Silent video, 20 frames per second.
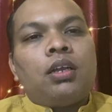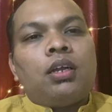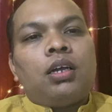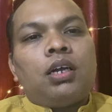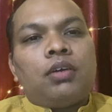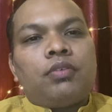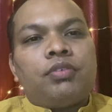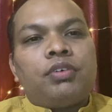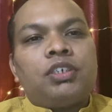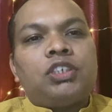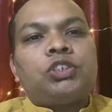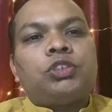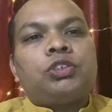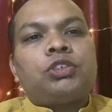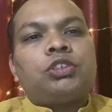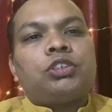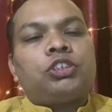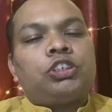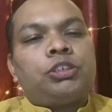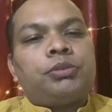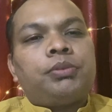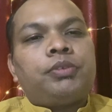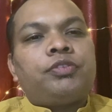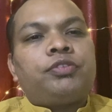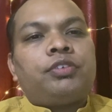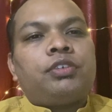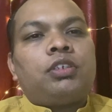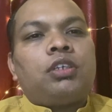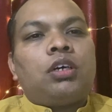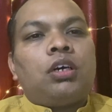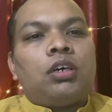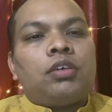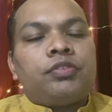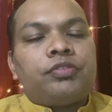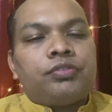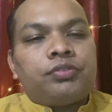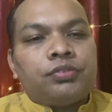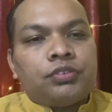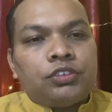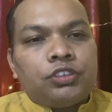Our words should be full of
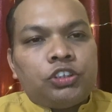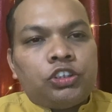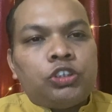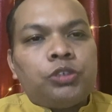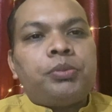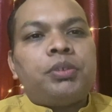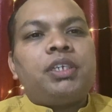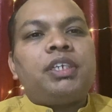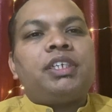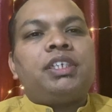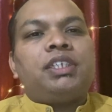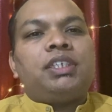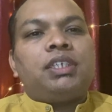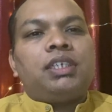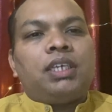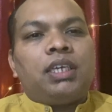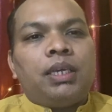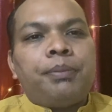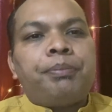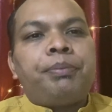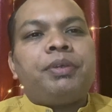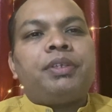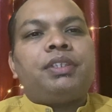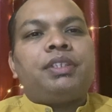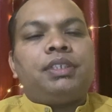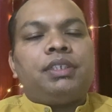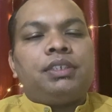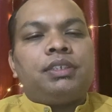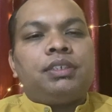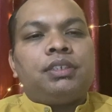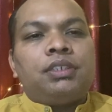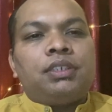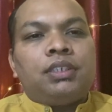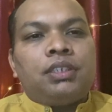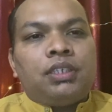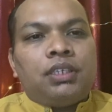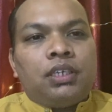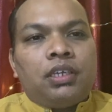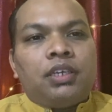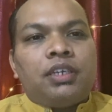humility, empathy,
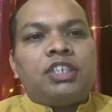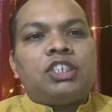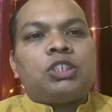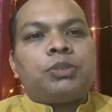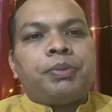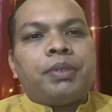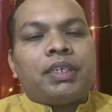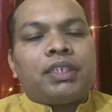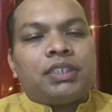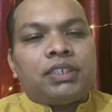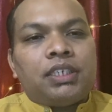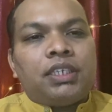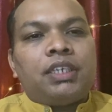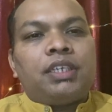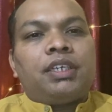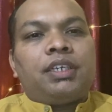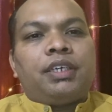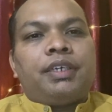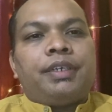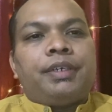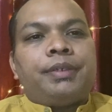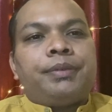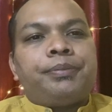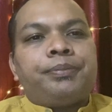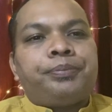respect, and care.